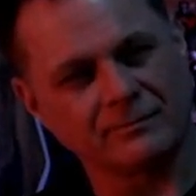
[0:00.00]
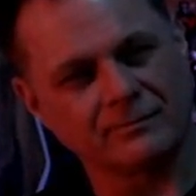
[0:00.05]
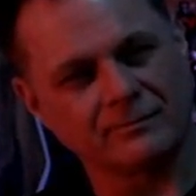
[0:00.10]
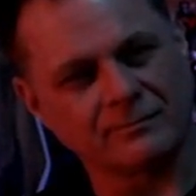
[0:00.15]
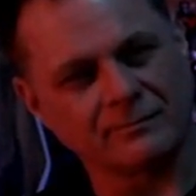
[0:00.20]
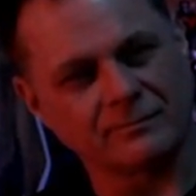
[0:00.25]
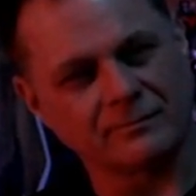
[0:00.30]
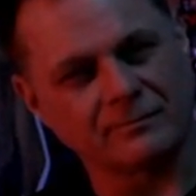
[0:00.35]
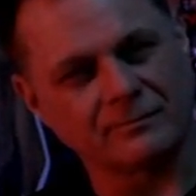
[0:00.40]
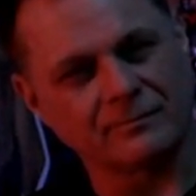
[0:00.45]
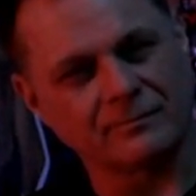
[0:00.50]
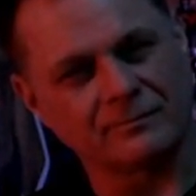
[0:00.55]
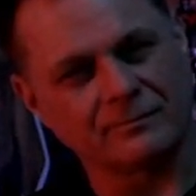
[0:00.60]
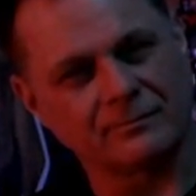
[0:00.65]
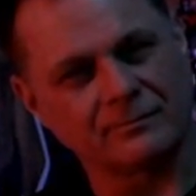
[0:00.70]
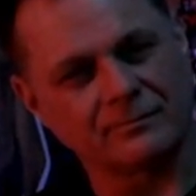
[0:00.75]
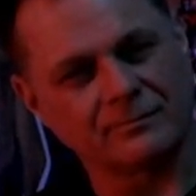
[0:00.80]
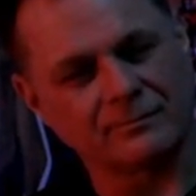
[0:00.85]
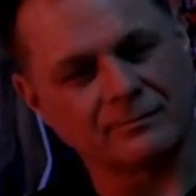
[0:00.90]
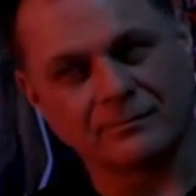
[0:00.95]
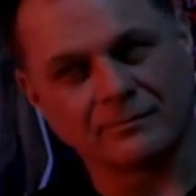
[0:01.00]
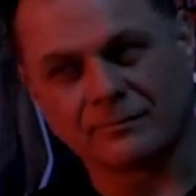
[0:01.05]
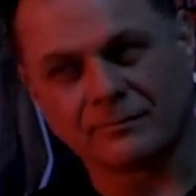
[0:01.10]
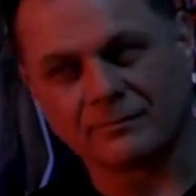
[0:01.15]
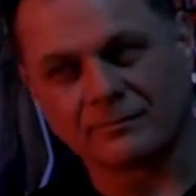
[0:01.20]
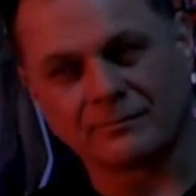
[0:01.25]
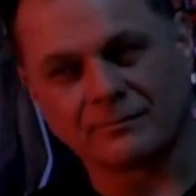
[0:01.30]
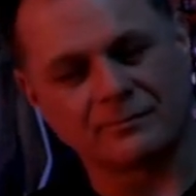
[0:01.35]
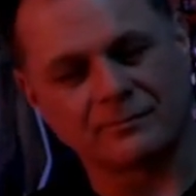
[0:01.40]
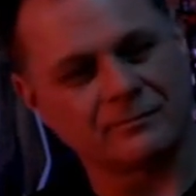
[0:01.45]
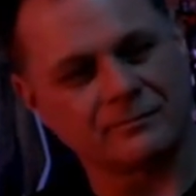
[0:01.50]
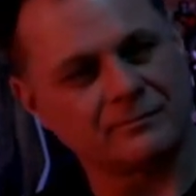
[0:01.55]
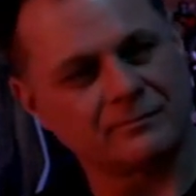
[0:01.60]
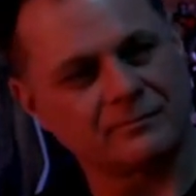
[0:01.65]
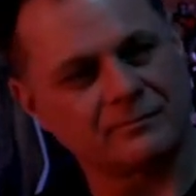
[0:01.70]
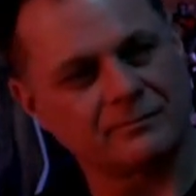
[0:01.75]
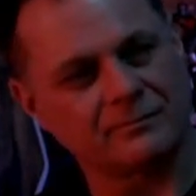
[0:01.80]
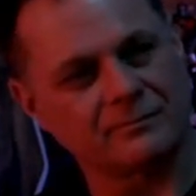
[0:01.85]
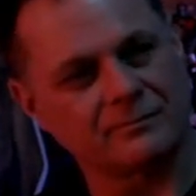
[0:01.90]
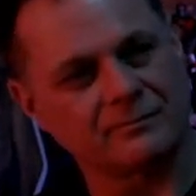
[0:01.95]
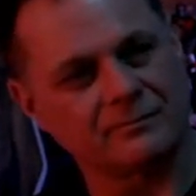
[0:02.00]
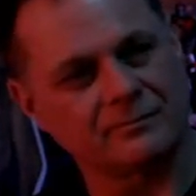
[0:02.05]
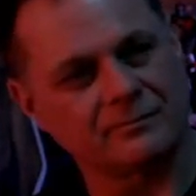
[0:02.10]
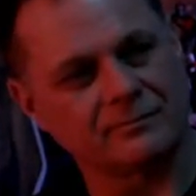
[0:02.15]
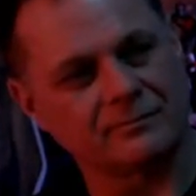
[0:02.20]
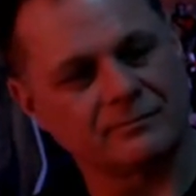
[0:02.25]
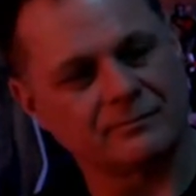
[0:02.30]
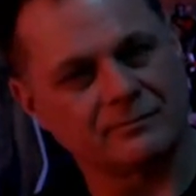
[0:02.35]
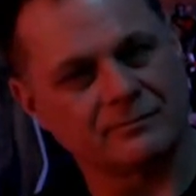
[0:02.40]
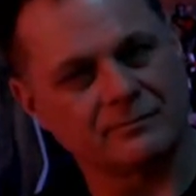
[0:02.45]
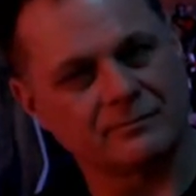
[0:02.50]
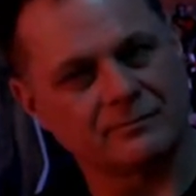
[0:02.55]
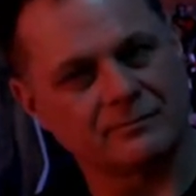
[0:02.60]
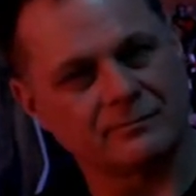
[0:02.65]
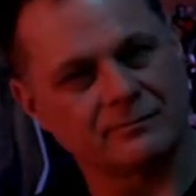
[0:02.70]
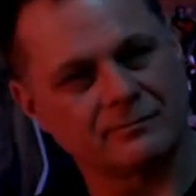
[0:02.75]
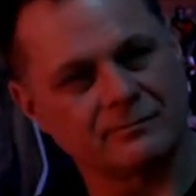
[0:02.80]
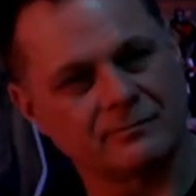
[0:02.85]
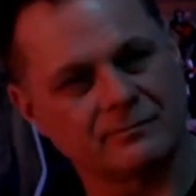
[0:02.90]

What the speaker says: This person isn't speaking.